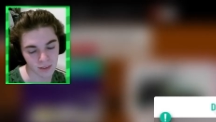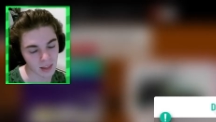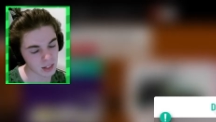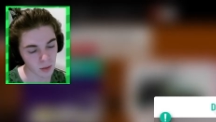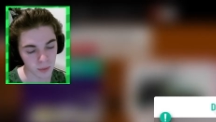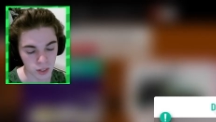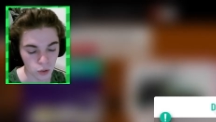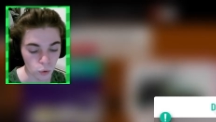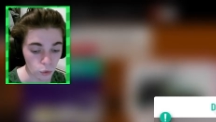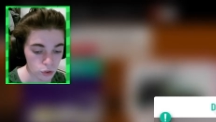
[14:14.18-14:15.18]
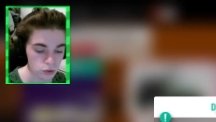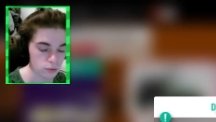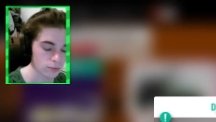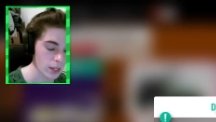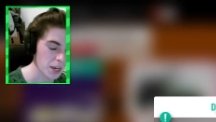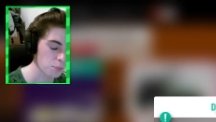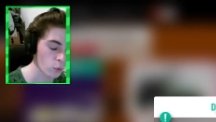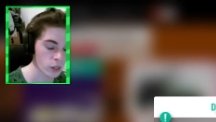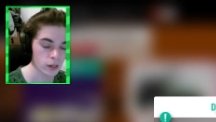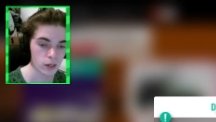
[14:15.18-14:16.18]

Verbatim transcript: that's probably the coolest, the hemp one.